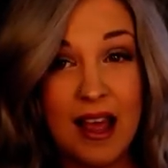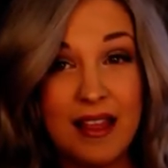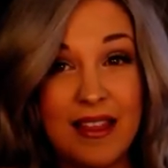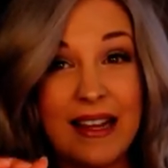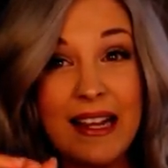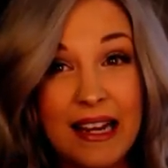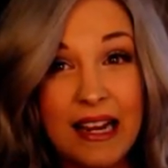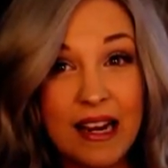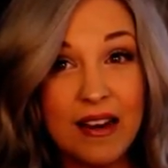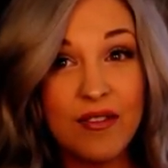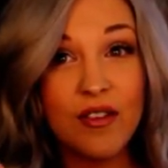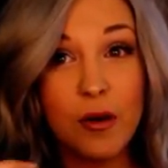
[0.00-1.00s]
The
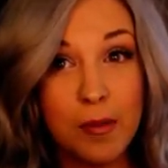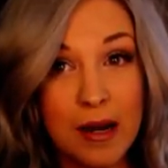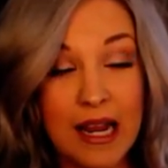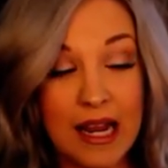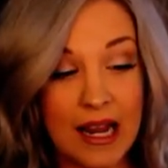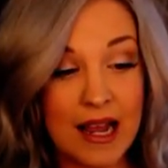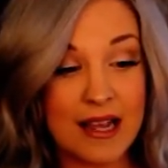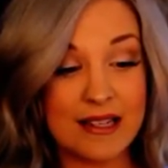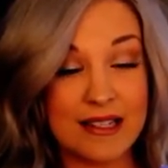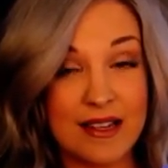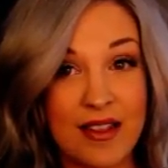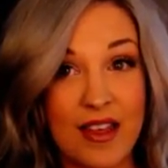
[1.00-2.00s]
key for me
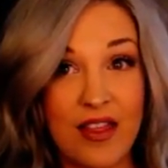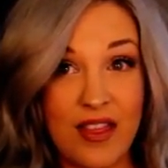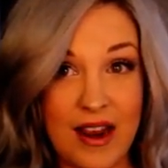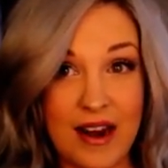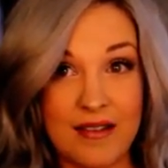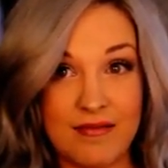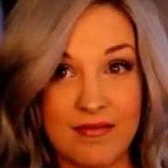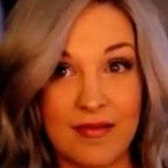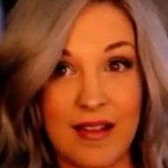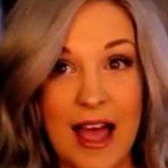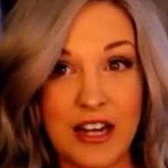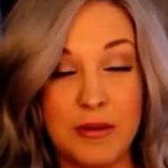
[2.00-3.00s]
is the thin
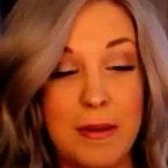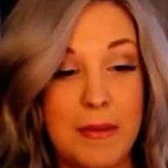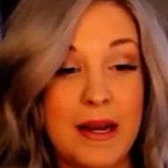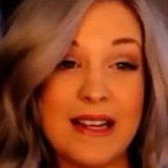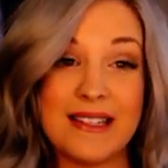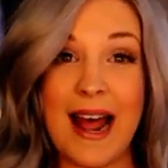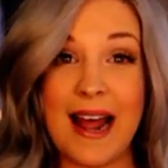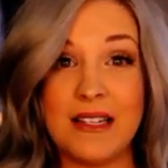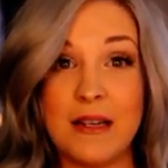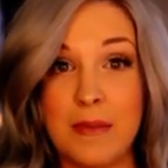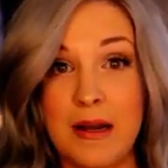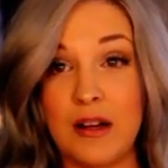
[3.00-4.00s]
lash band, because that
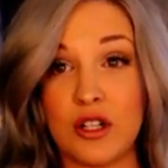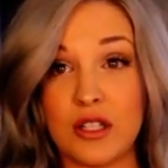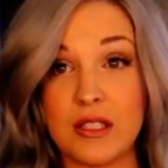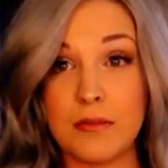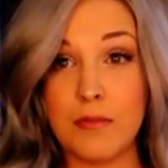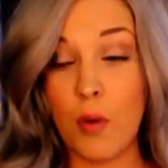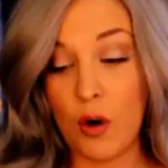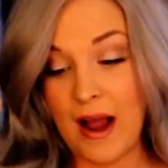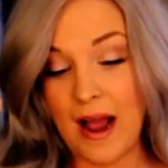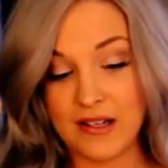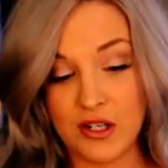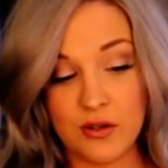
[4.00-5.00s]
to me looks more
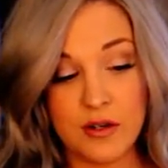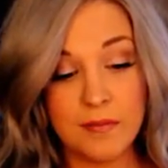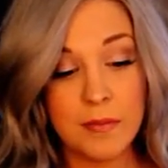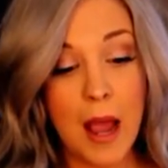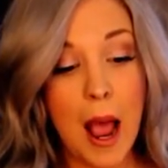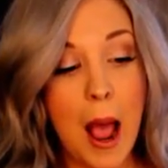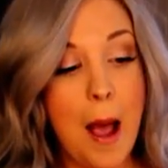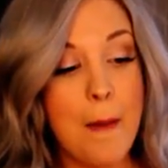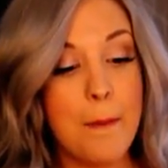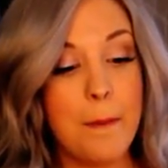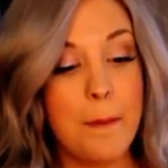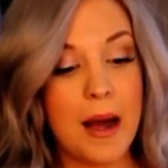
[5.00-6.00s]
natural.
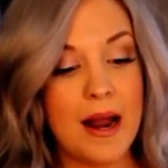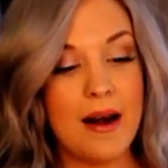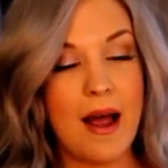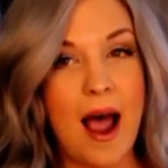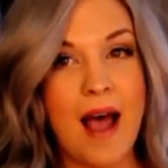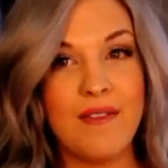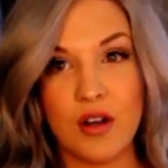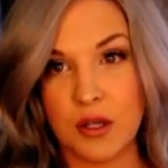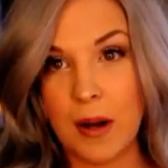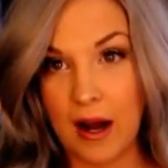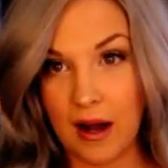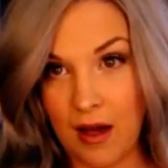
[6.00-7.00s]
But I've also
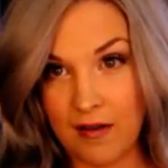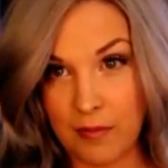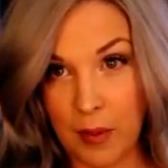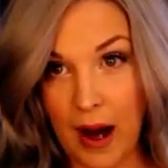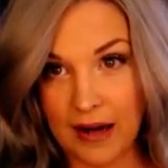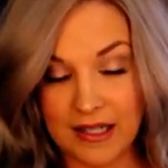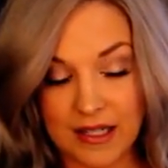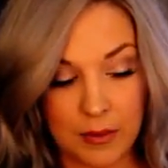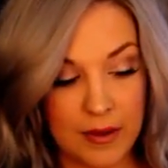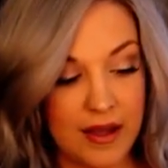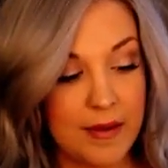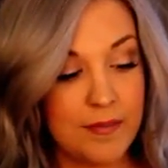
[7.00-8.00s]
had a lot of practice
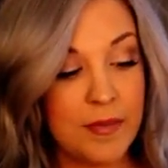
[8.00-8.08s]
with it.